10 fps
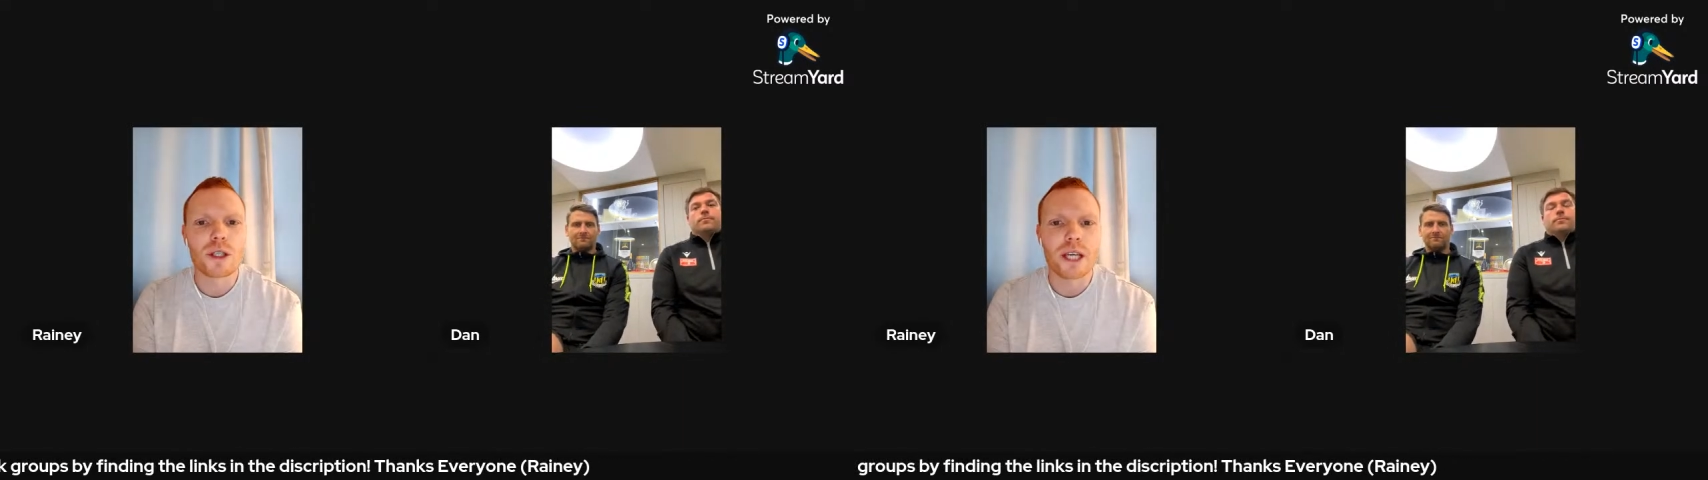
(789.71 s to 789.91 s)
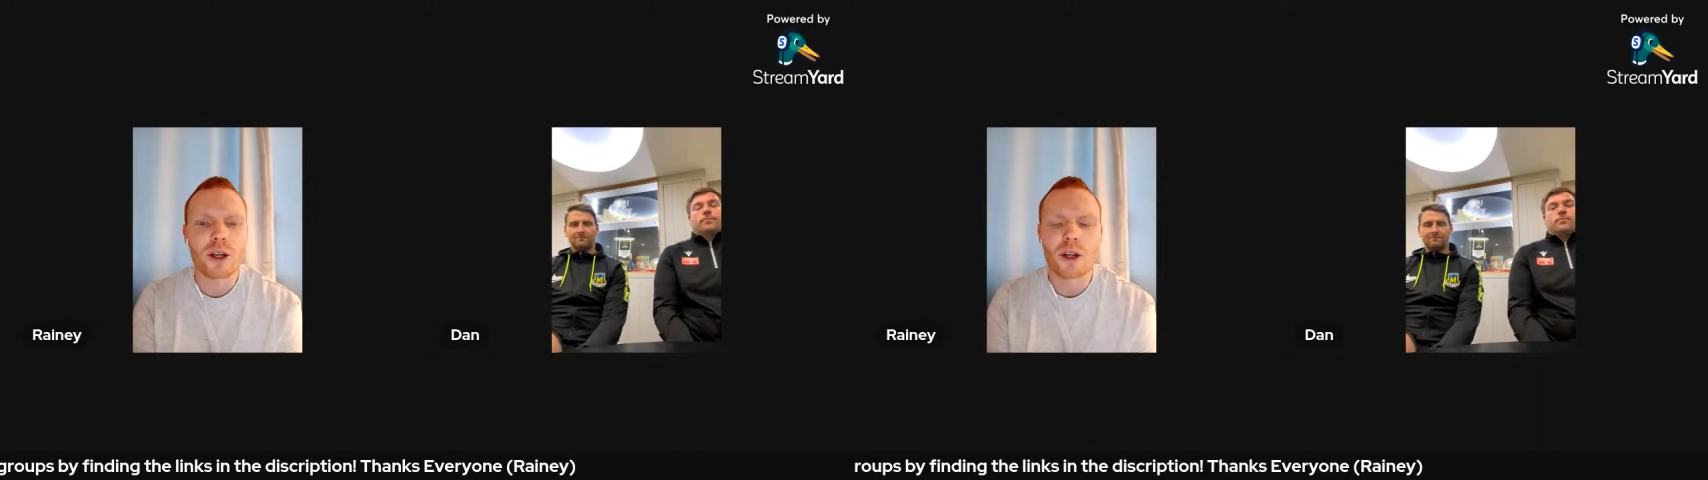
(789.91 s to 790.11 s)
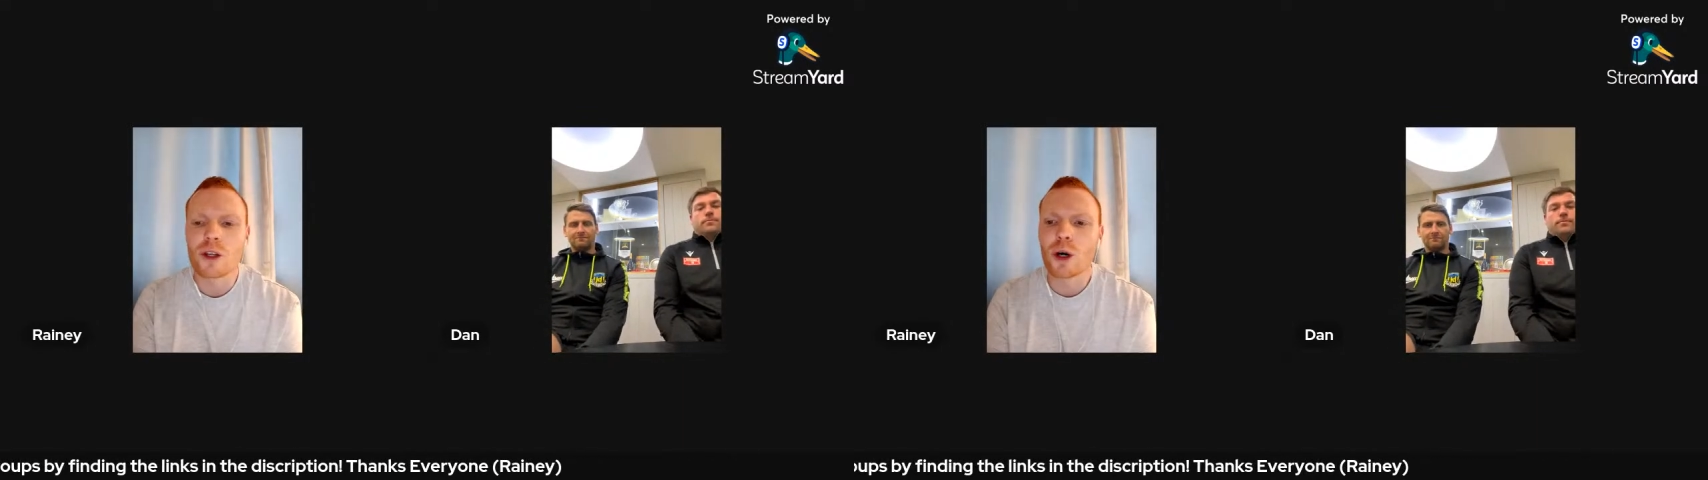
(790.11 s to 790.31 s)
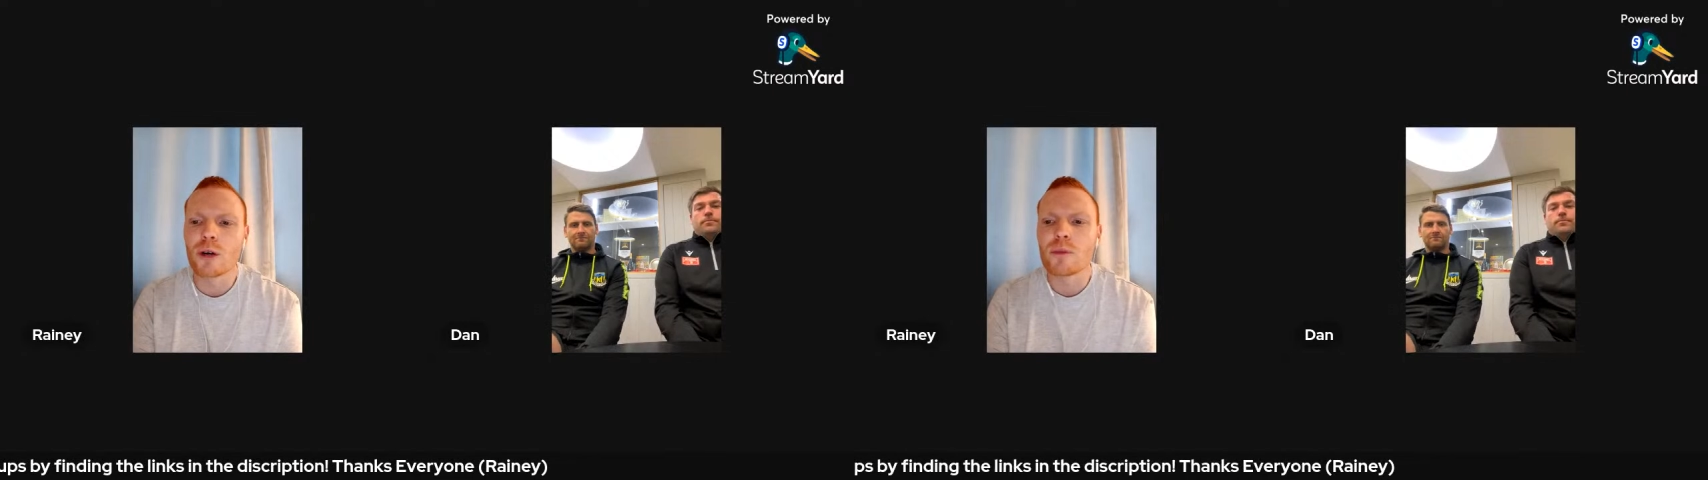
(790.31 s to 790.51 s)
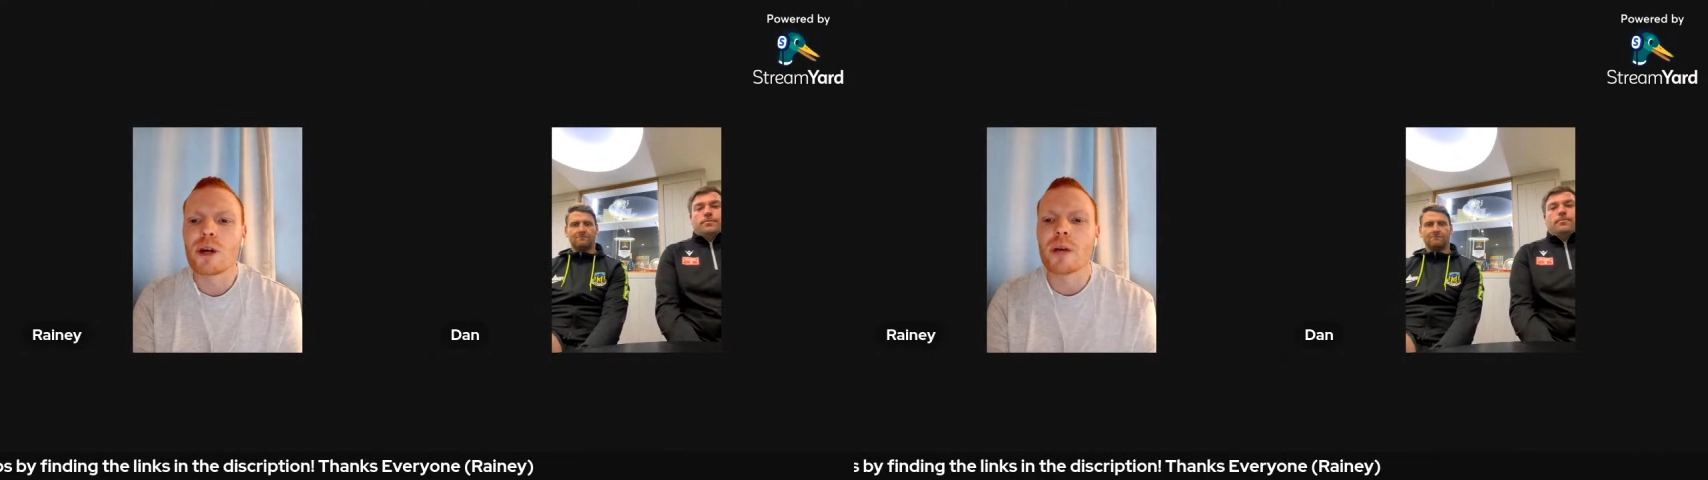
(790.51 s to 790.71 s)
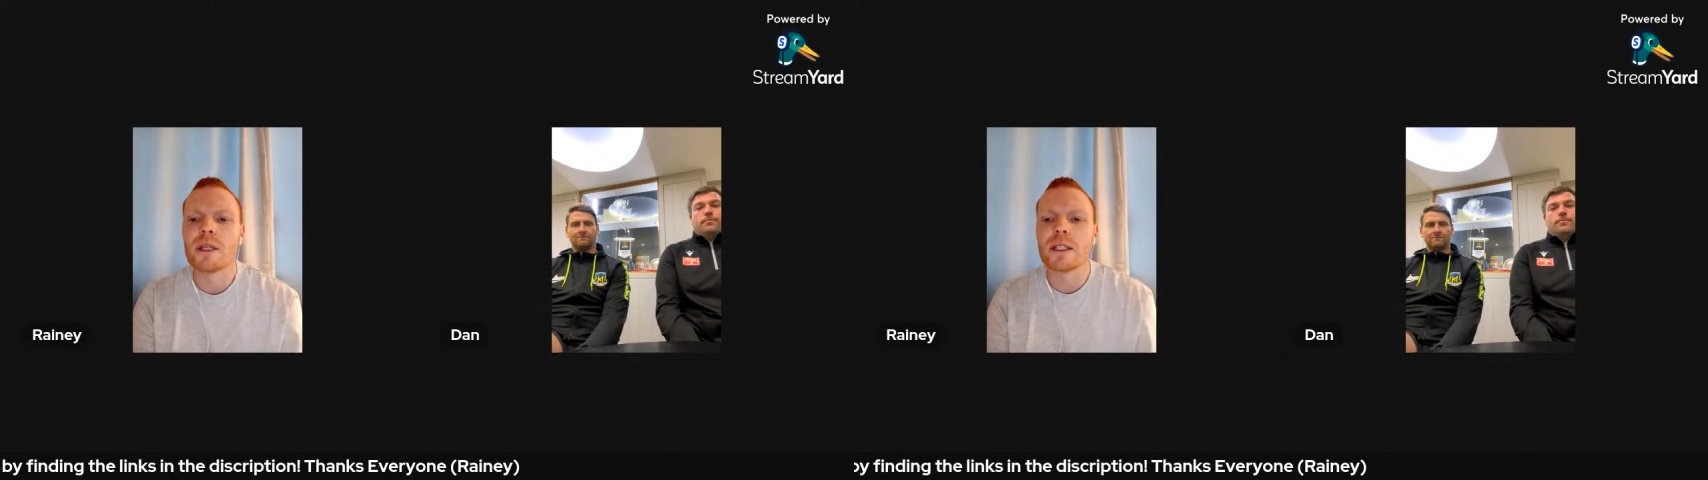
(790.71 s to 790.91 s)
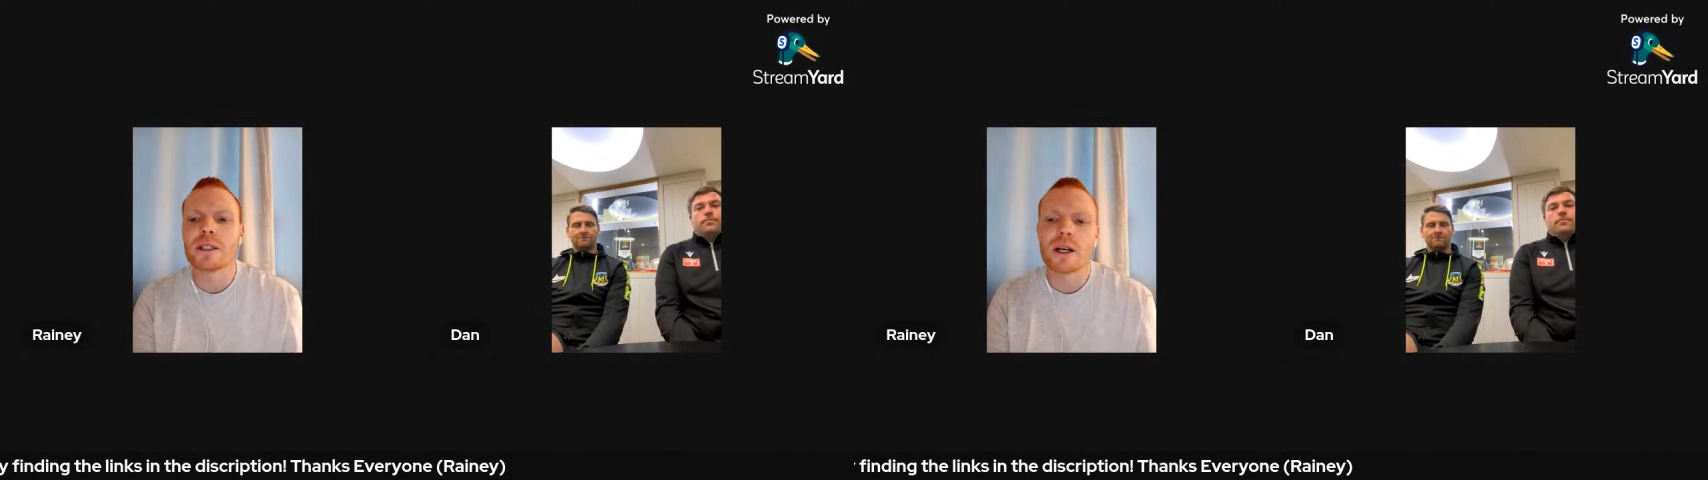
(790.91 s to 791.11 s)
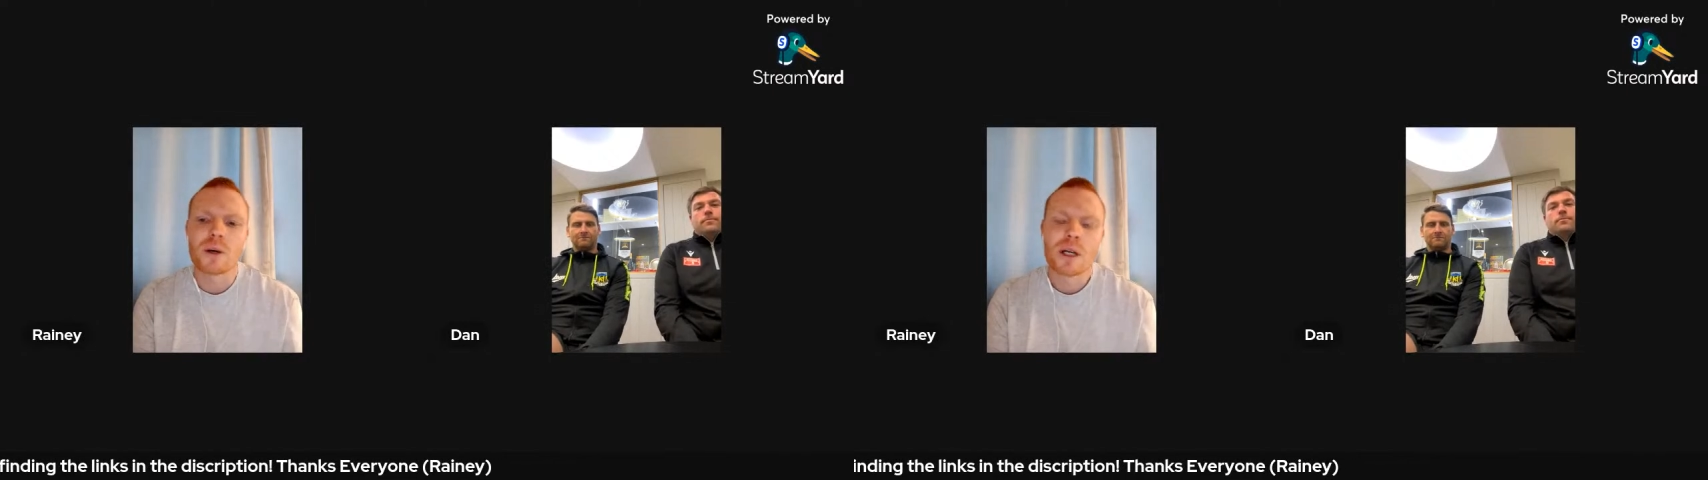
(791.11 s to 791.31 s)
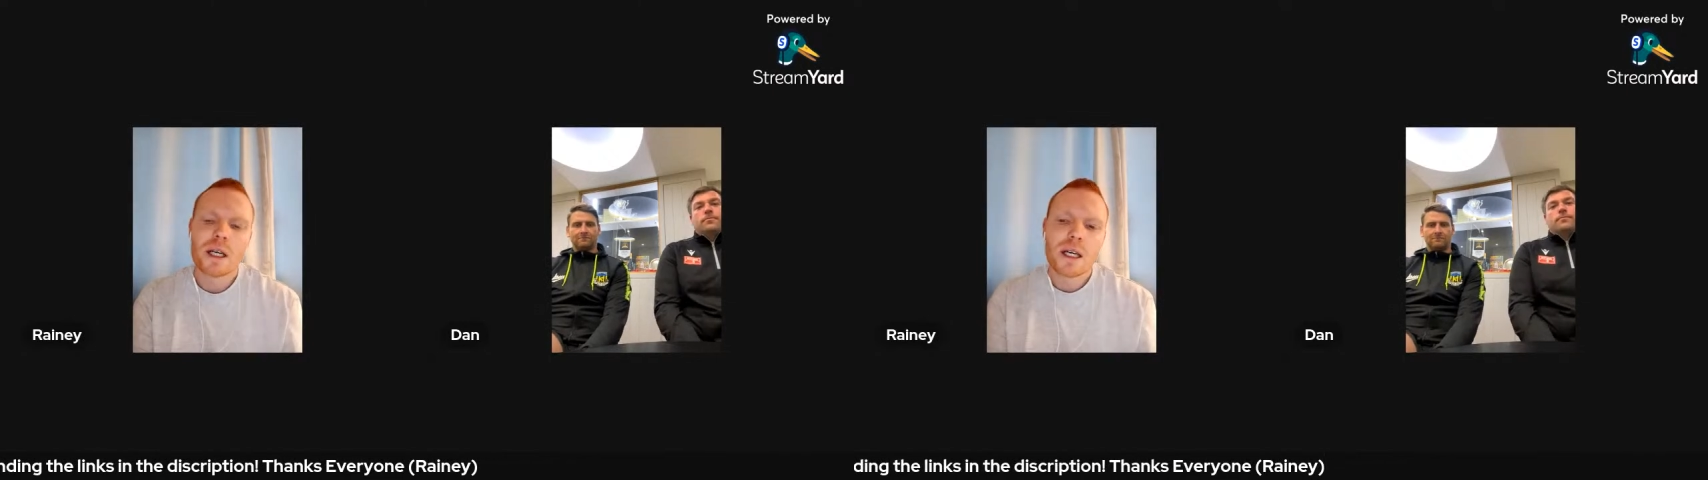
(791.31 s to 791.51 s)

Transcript: And getting on to the Northern Premier League now,